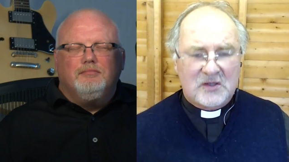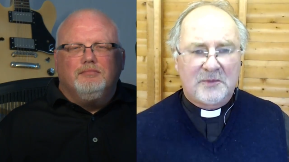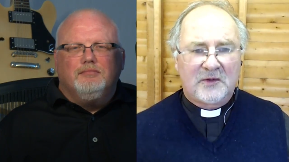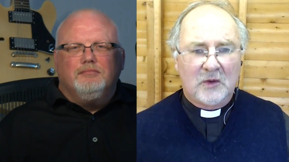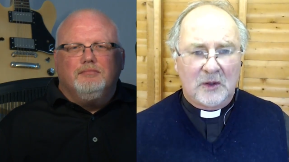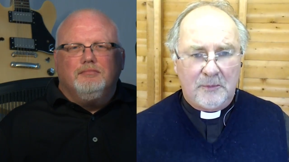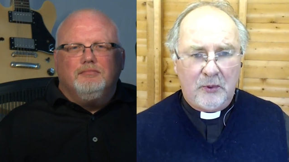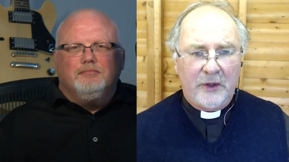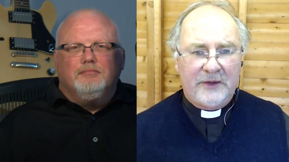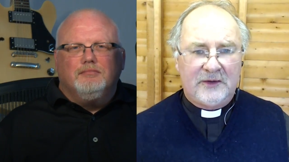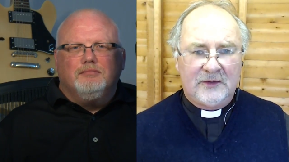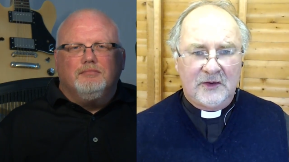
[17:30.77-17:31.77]
Speaker 1: bishops who are
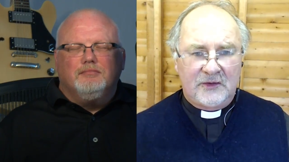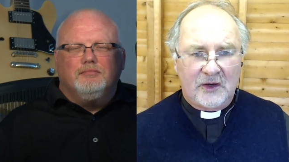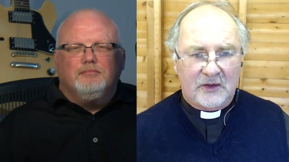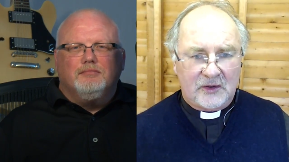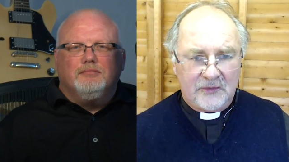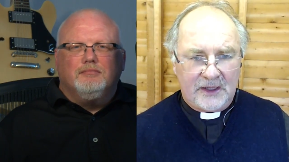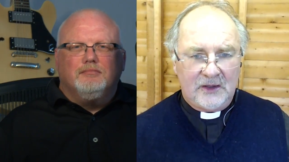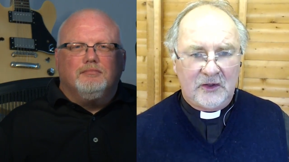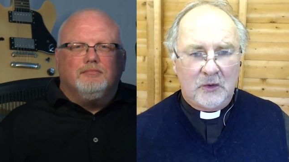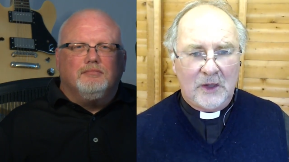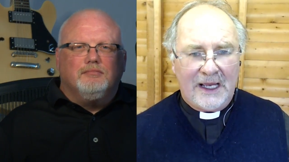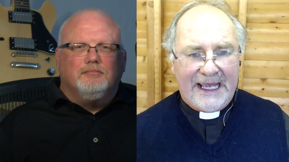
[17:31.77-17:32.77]
appointed in the Church of England
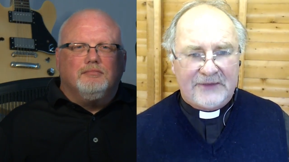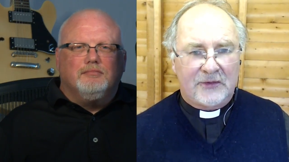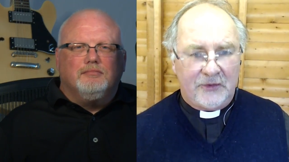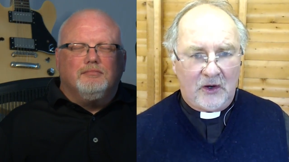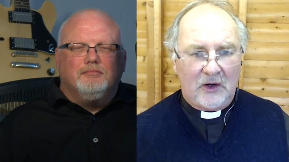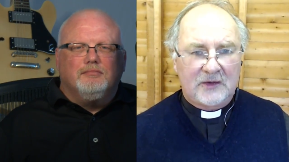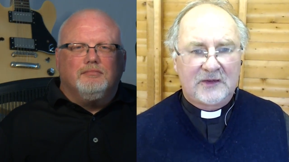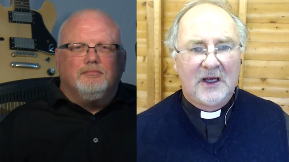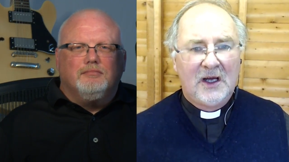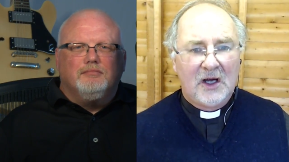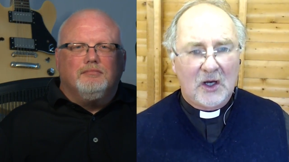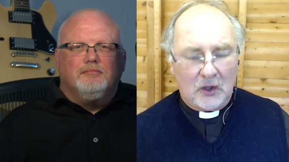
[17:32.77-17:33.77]
who are heterodox
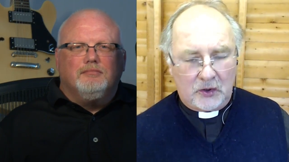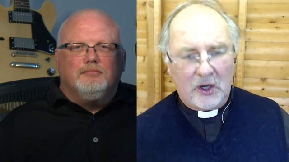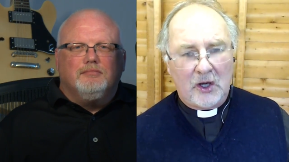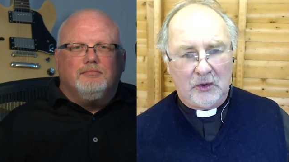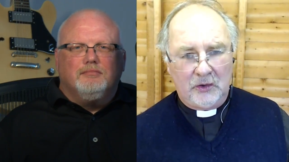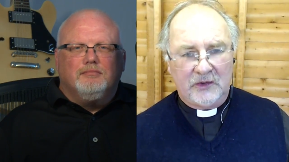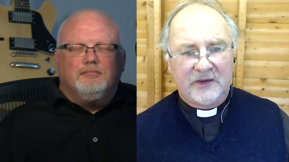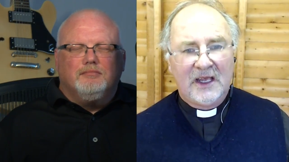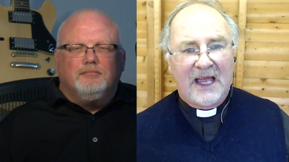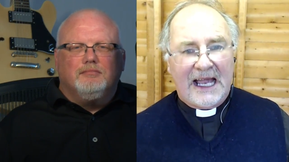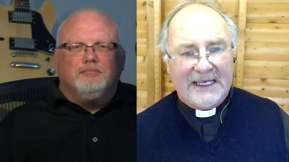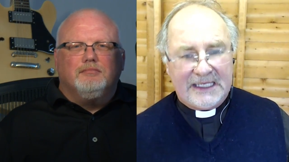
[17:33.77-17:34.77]
grows,
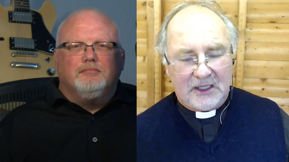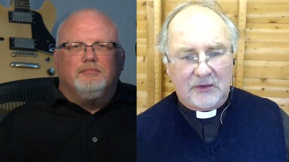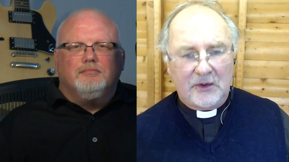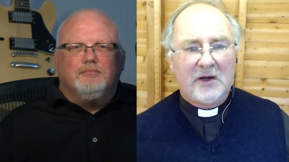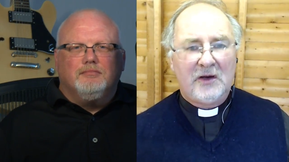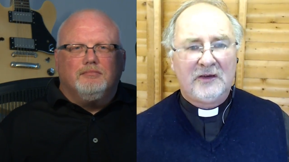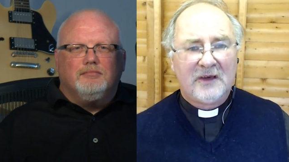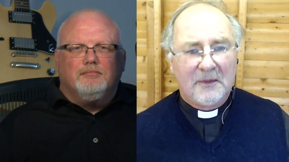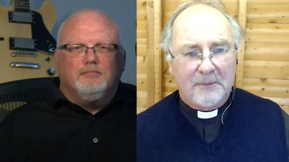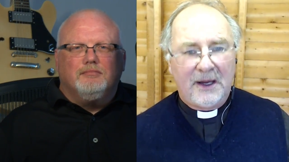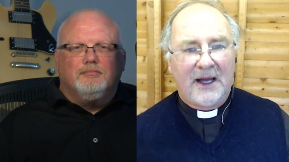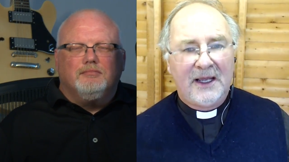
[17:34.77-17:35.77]
and it grows
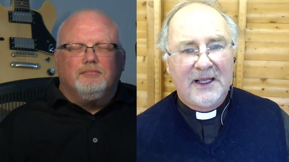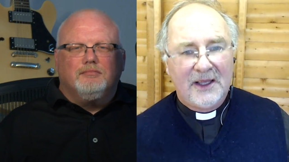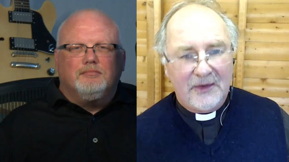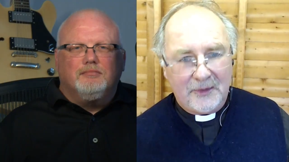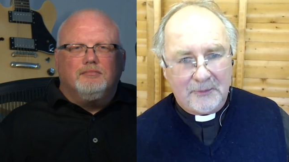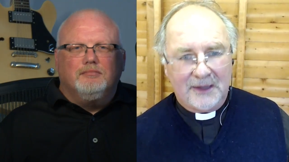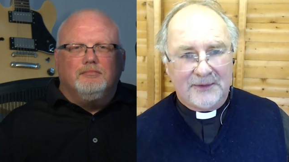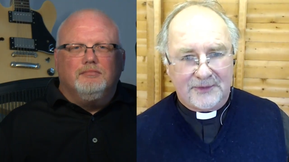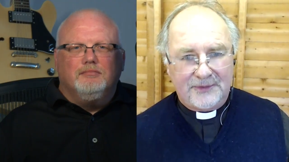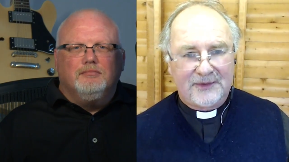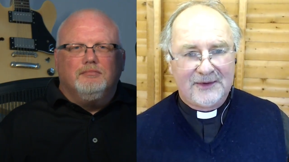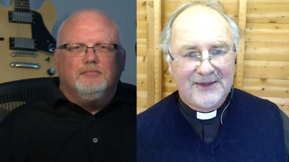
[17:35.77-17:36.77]
by the
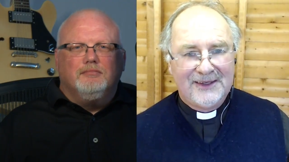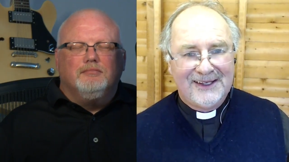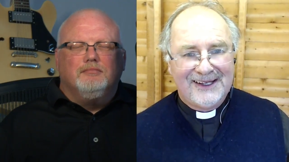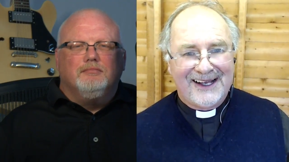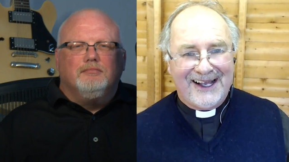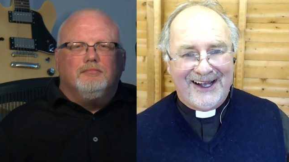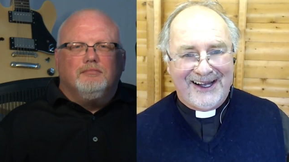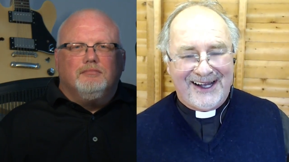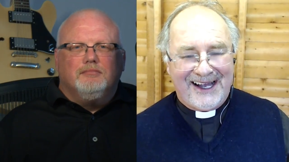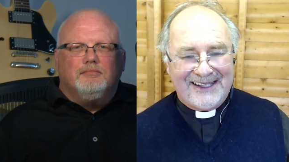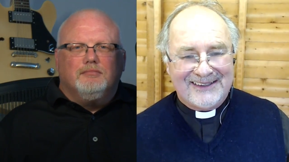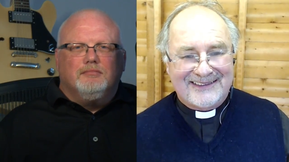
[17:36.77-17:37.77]
month. Uh,
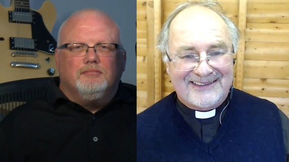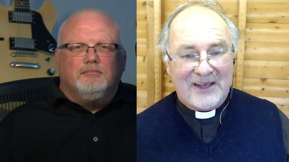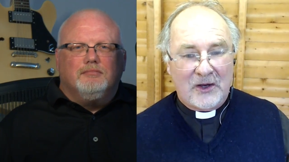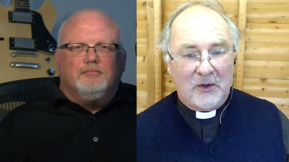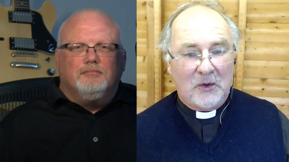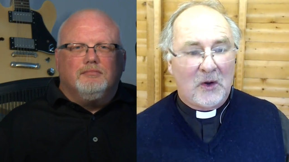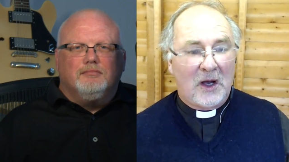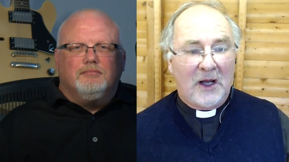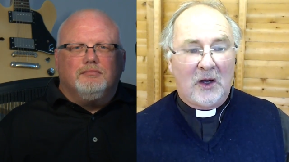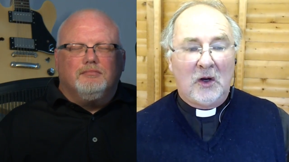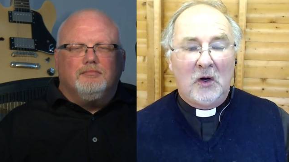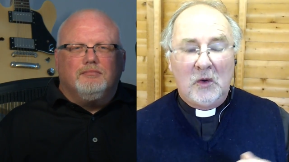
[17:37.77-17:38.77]
and so,
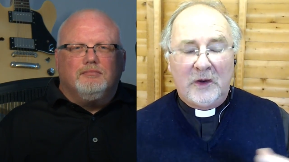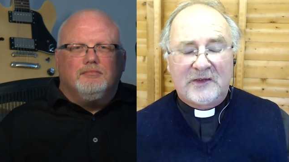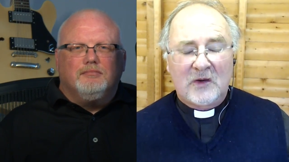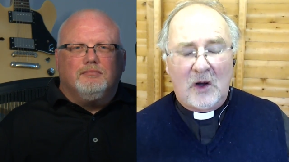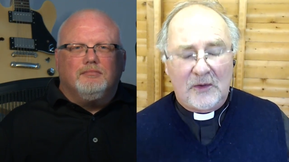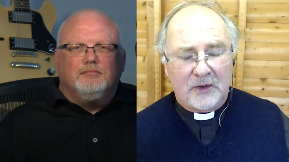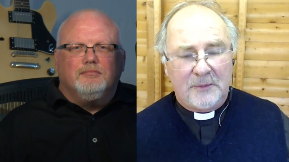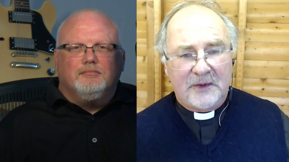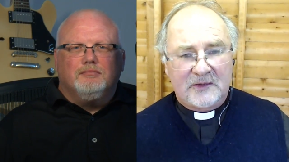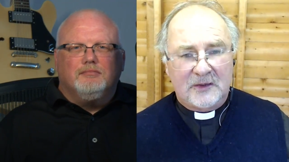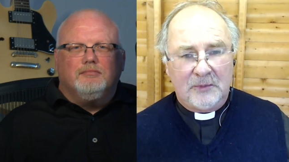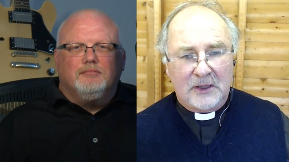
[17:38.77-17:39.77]
uh, who is to offer
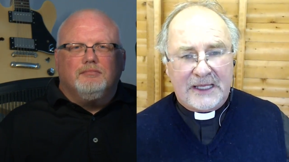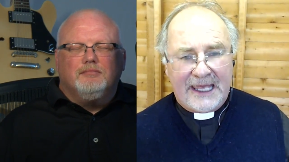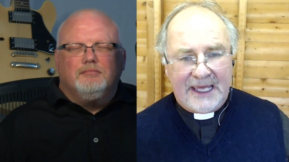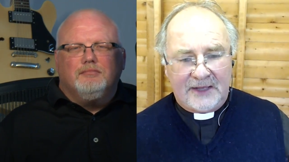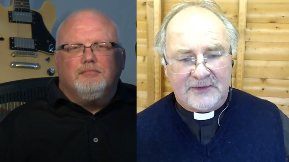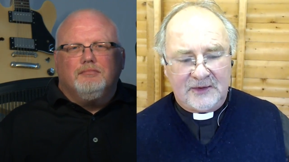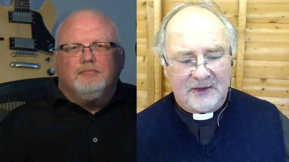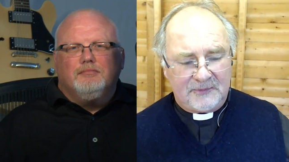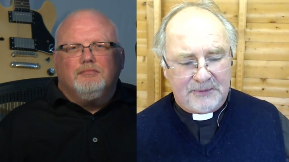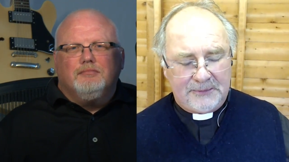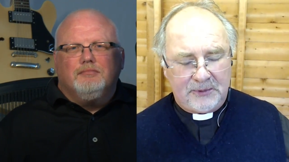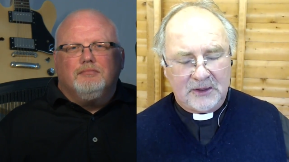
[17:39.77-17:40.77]
episcopal care to these
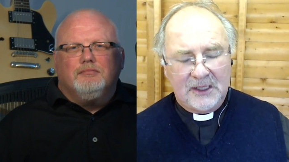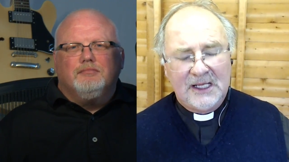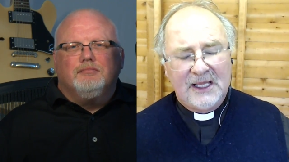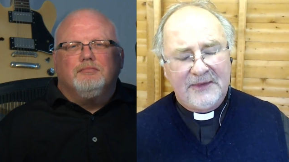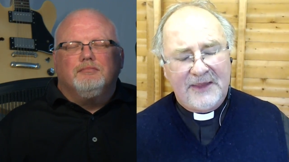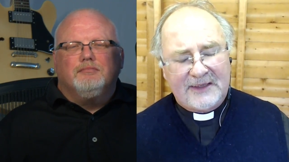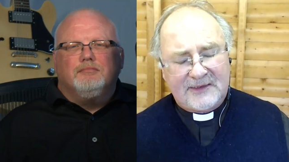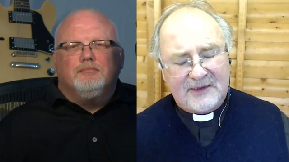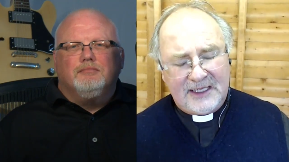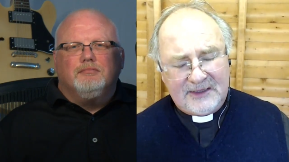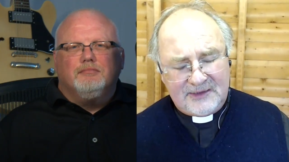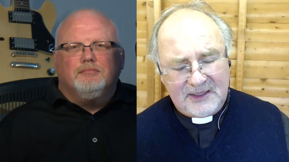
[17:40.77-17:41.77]
people? That's
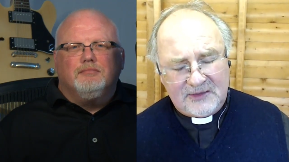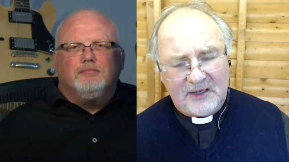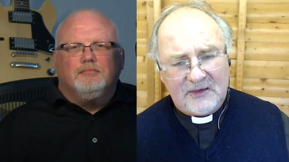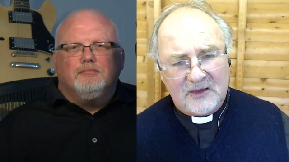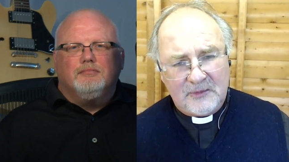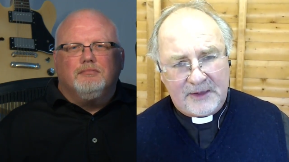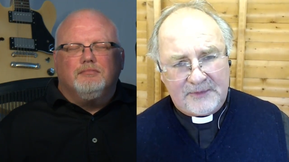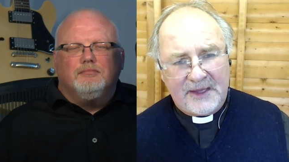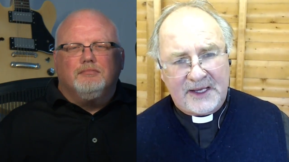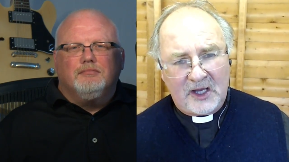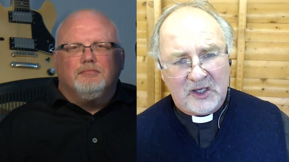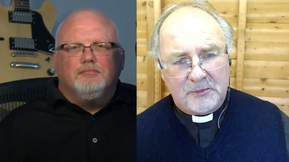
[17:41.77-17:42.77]
it's the intention to make
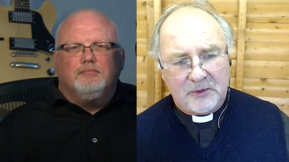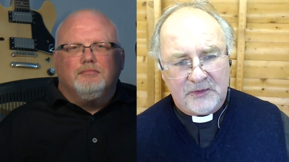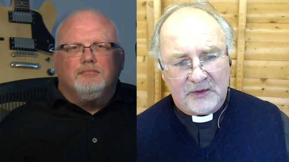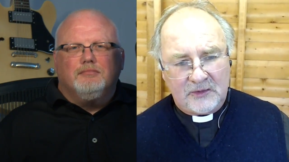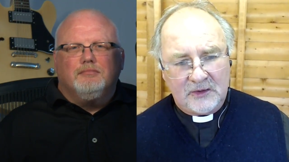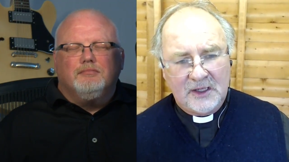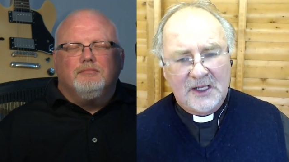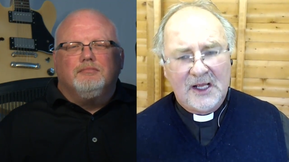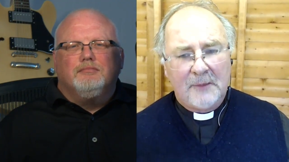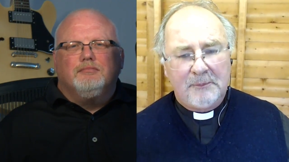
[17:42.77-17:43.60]
that kind of provision,